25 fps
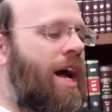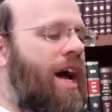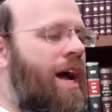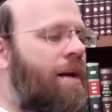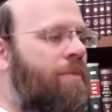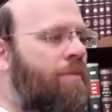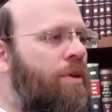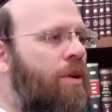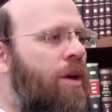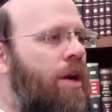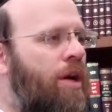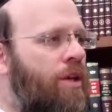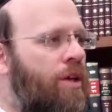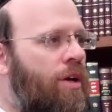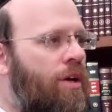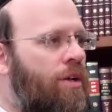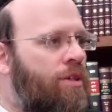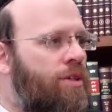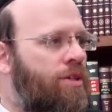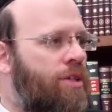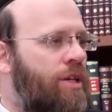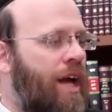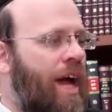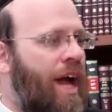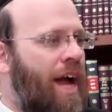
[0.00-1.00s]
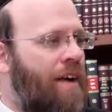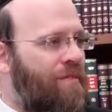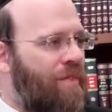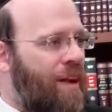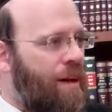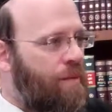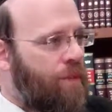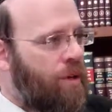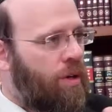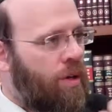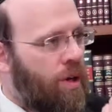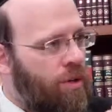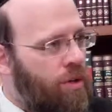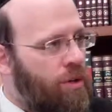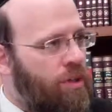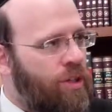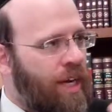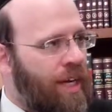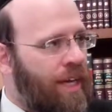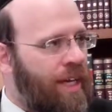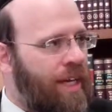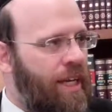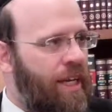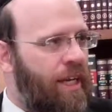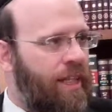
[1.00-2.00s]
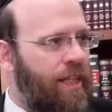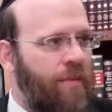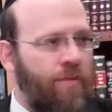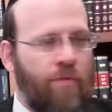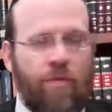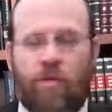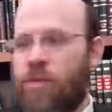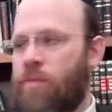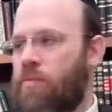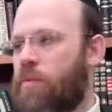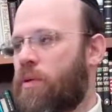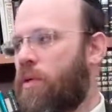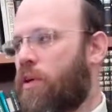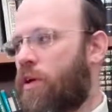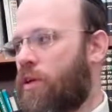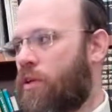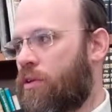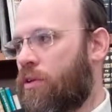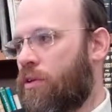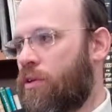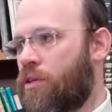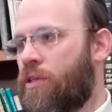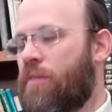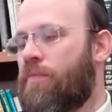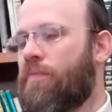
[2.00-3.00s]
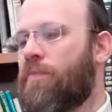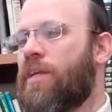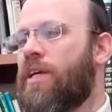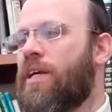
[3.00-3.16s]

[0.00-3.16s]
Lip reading: I'm Kadosh. If I'm Kadosh, I can ask of you to be Kadosh.